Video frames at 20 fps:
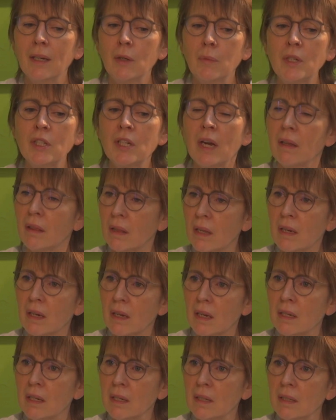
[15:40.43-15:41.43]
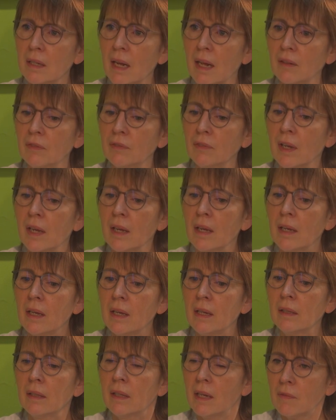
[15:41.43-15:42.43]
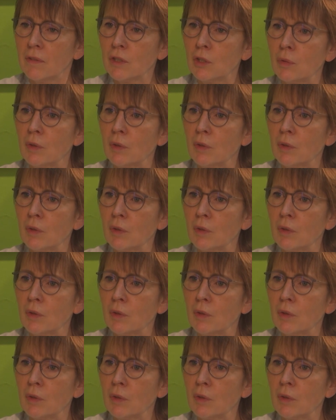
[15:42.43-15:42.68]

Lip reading: which I think in itself, it gives